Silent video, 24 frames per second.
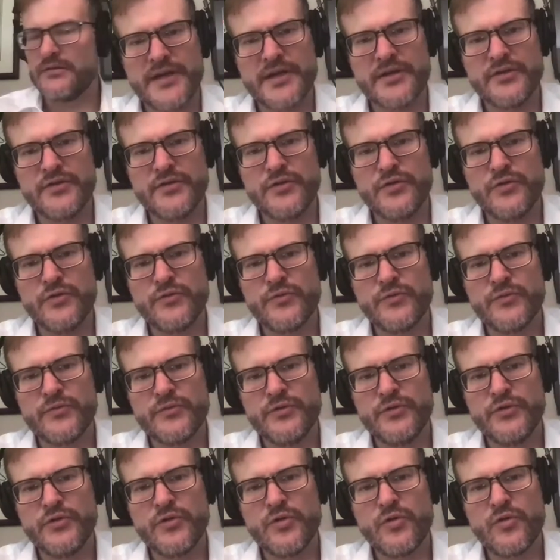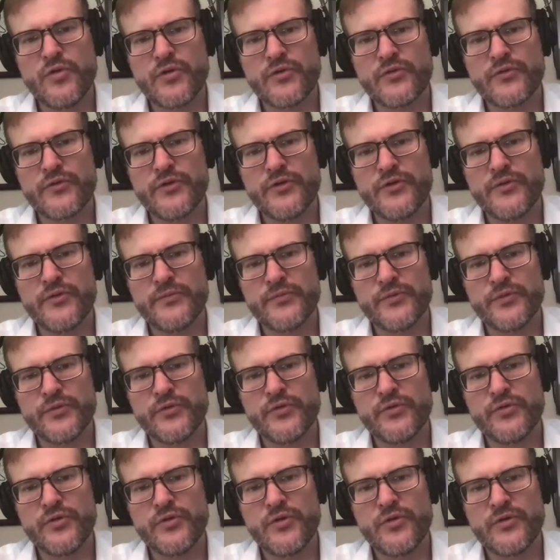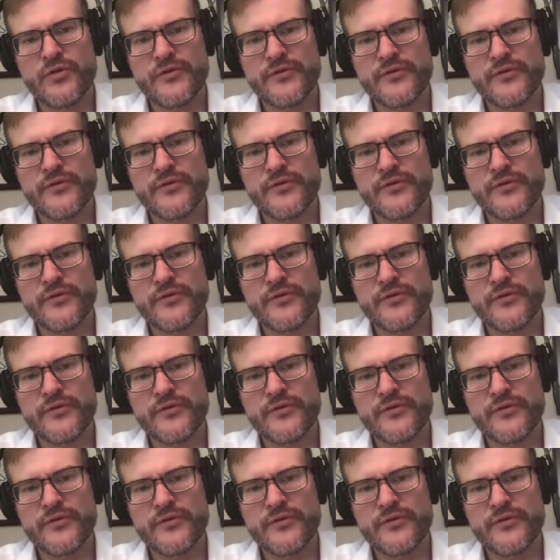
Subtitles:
a new courtroom, rule courtroom?